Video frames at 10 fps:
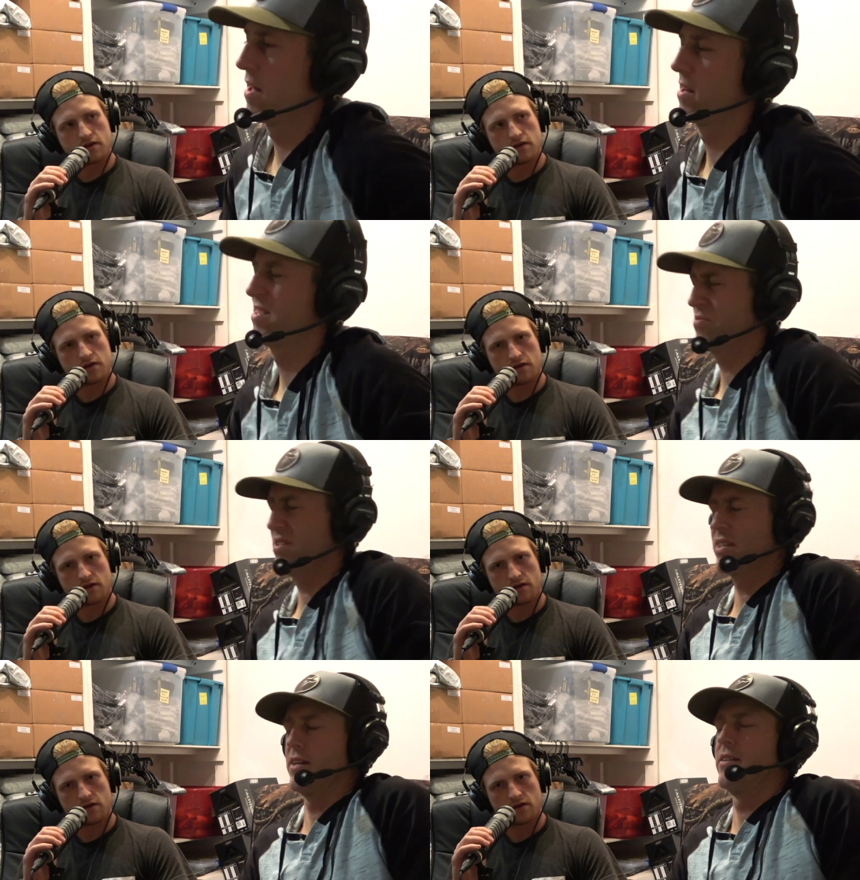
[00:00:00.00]
Speaker 1: and it's
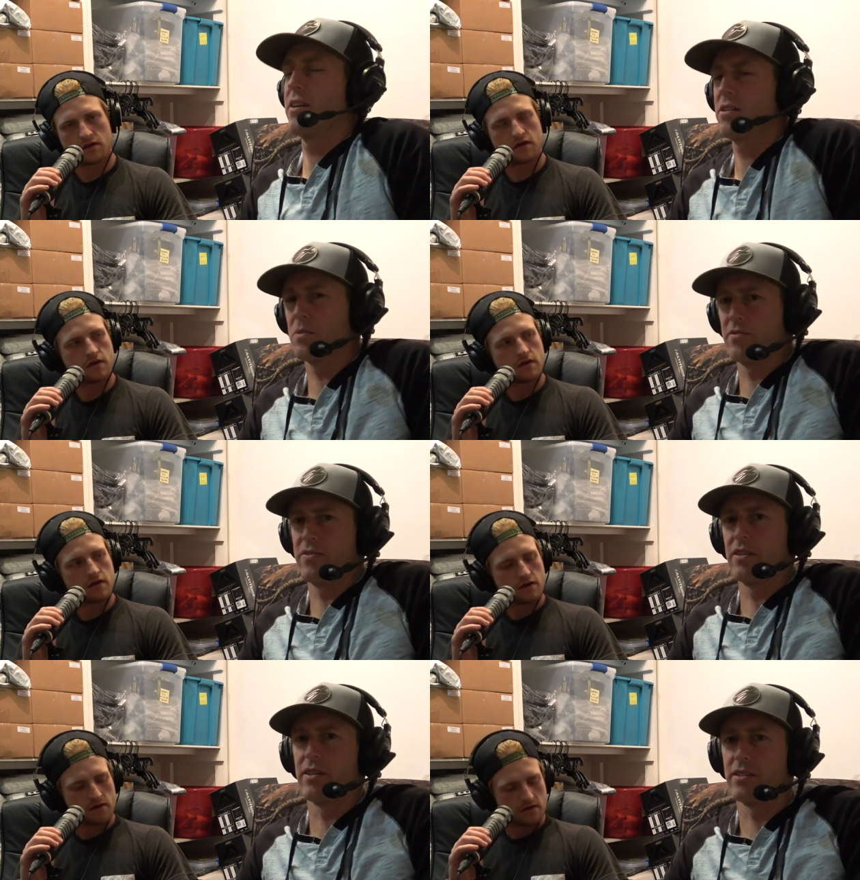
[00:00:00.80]
really a terrible
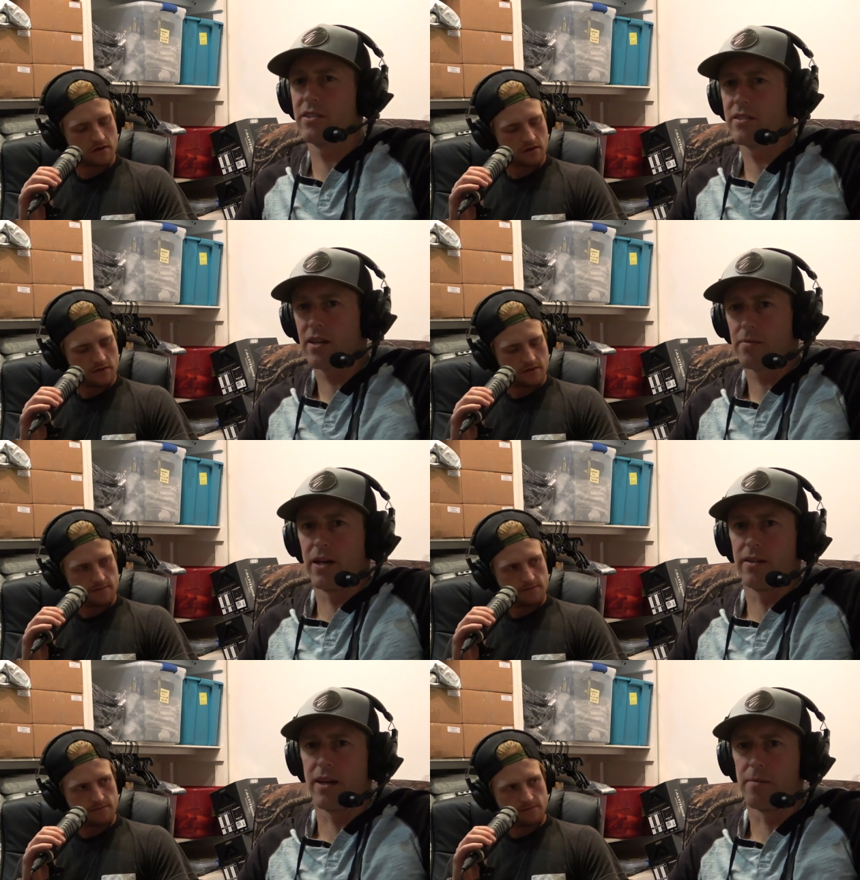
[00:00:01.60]
feeling just think
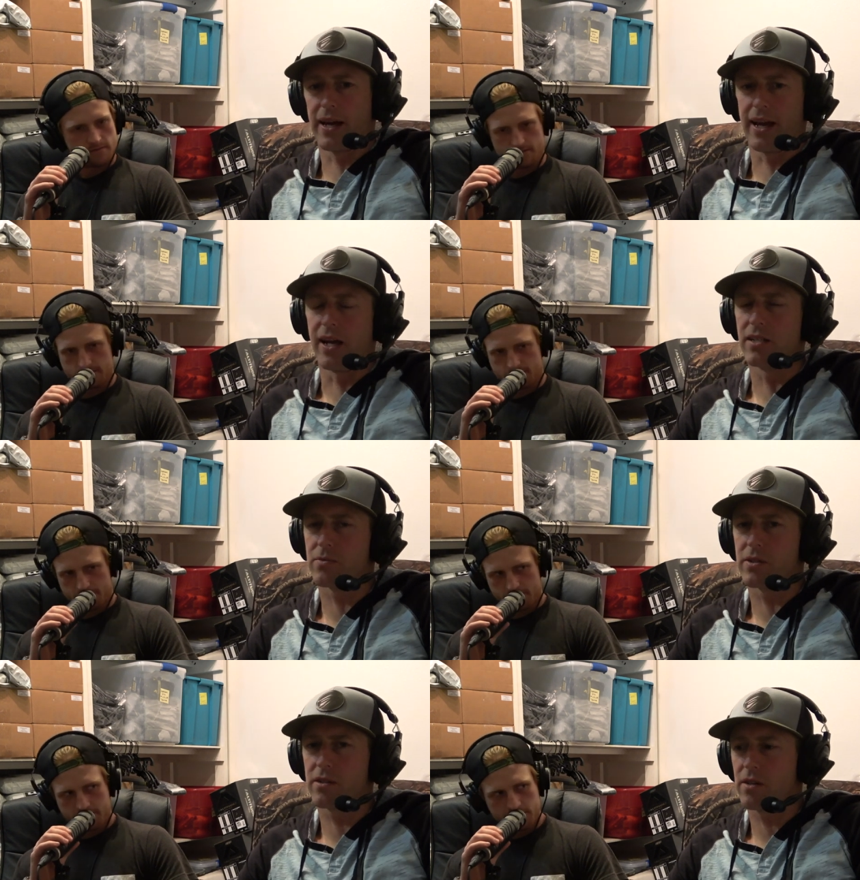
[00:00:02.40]
about that my
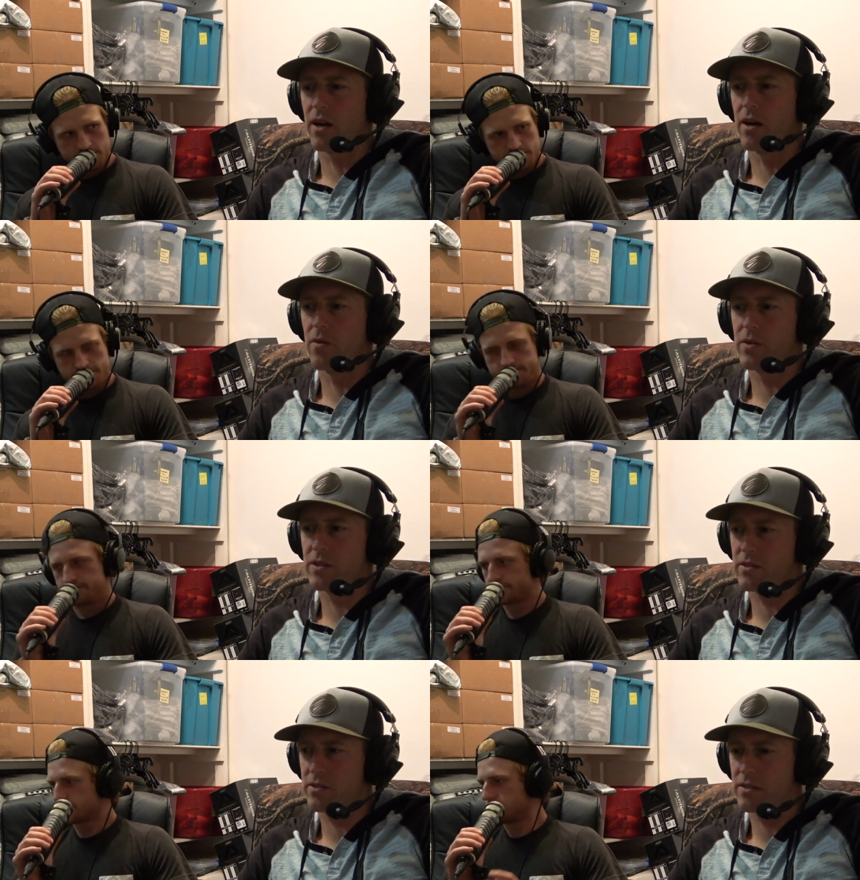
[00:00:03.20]
guys when you're
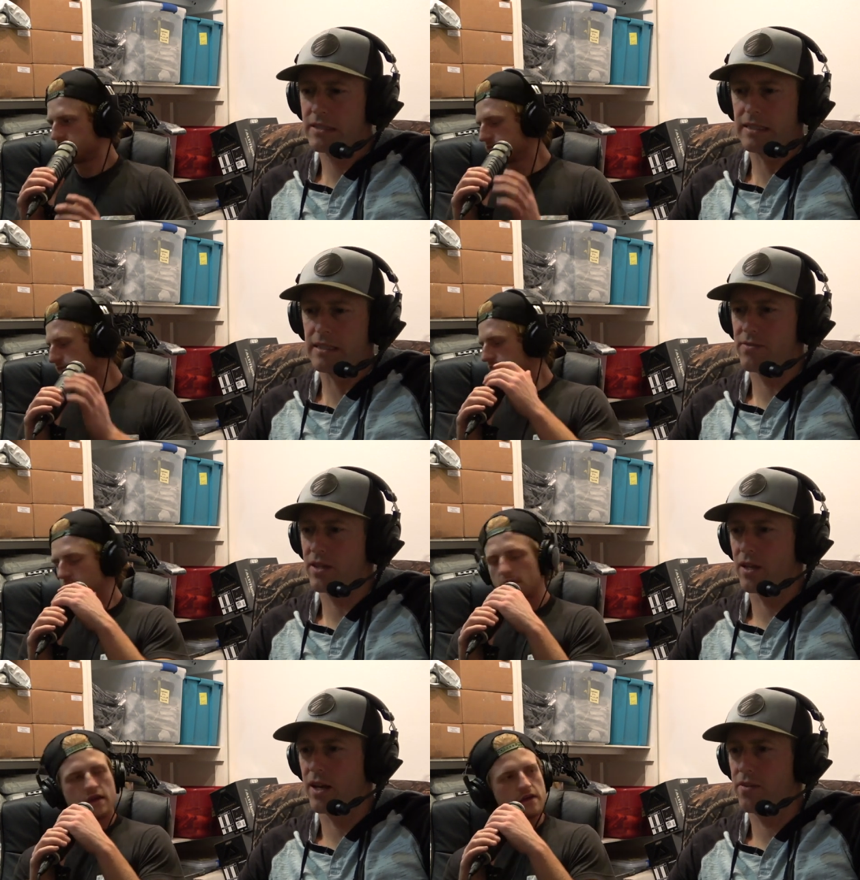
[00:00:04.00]
when you're just
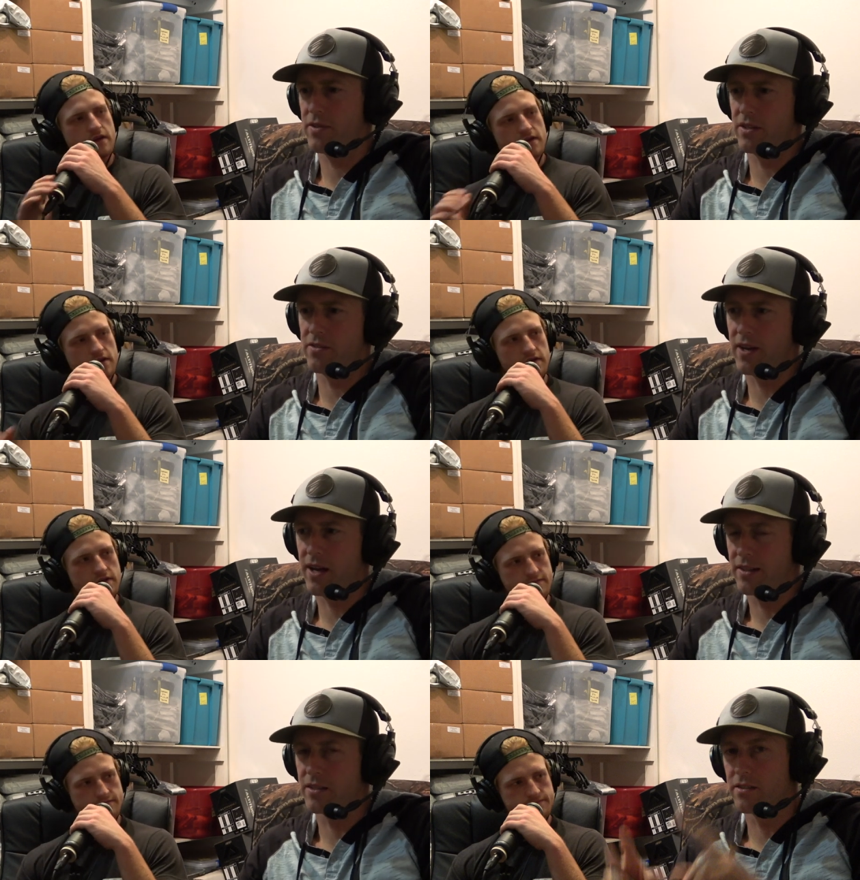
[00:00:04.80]
living life and you've
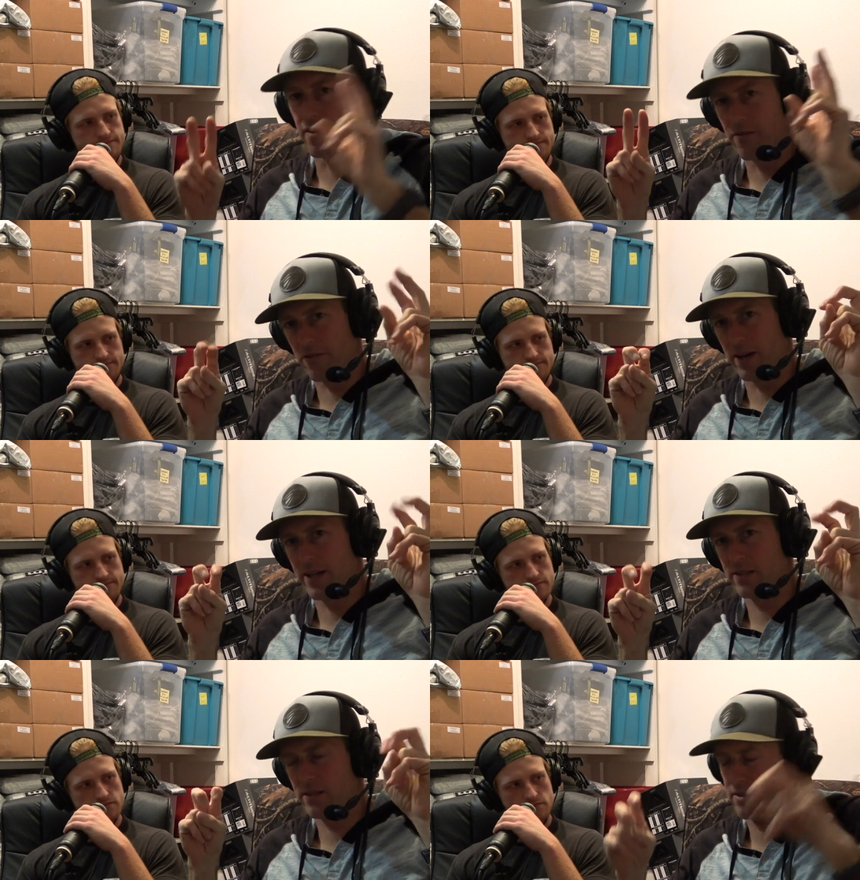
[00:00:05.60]
got these uh,
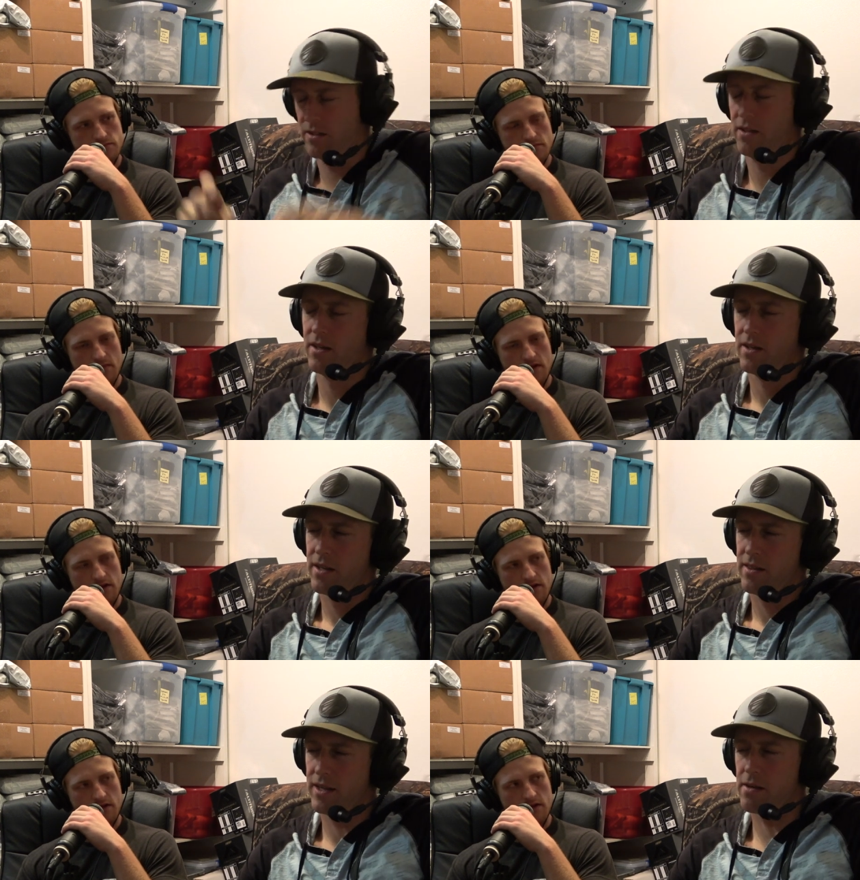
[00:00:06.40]
friends
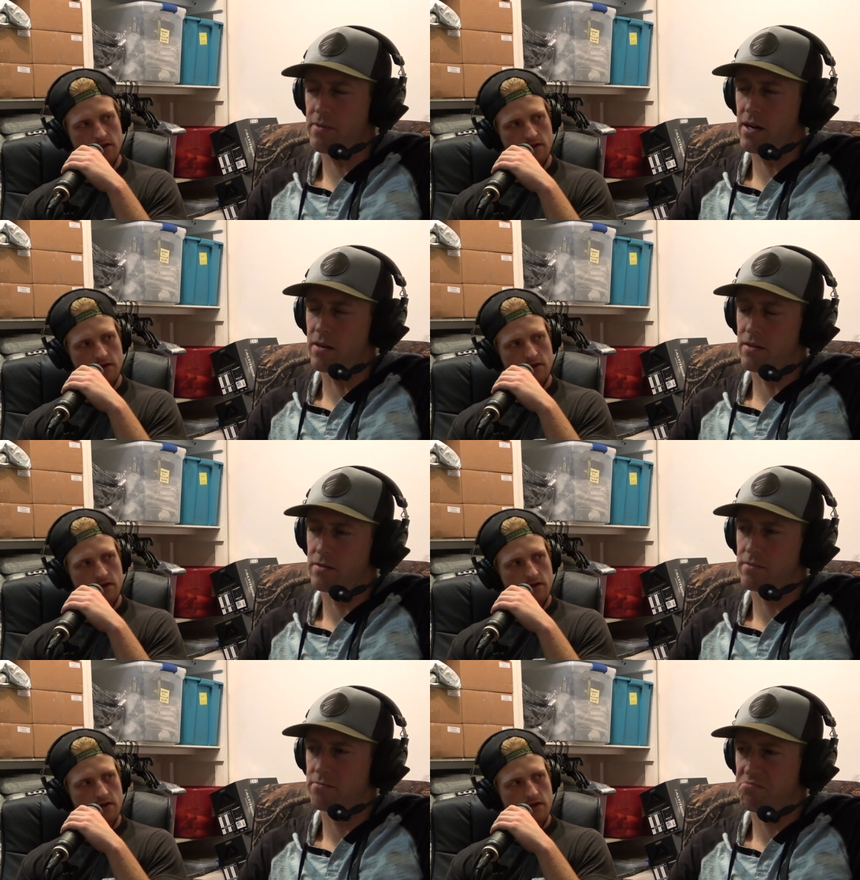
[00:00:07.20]
think about
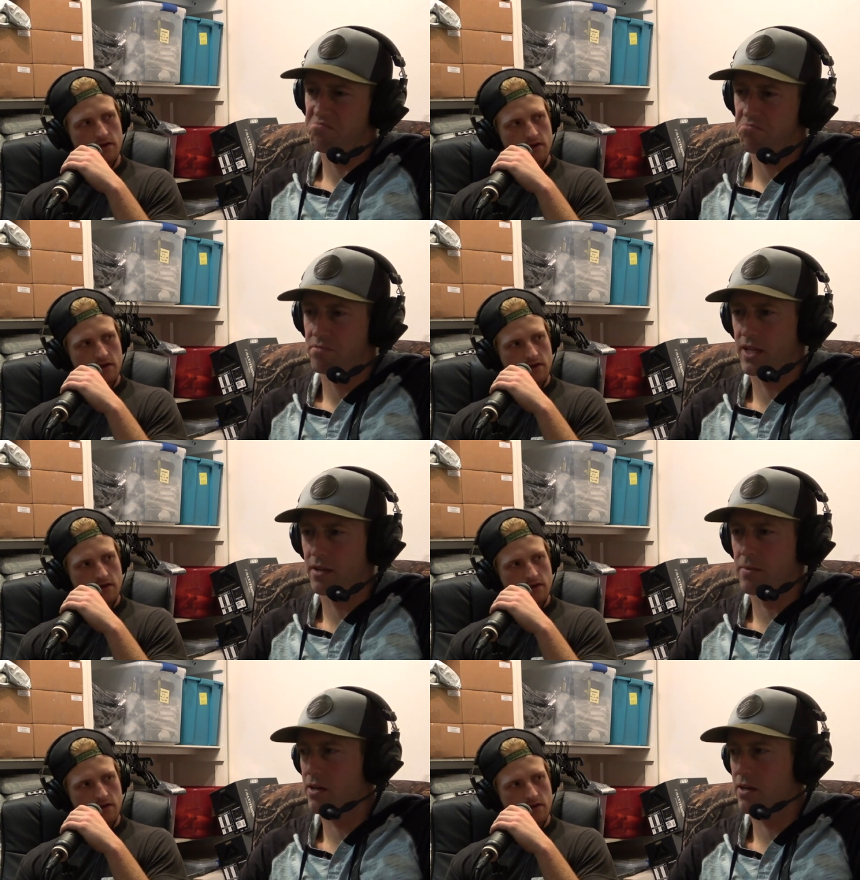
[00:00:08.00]
think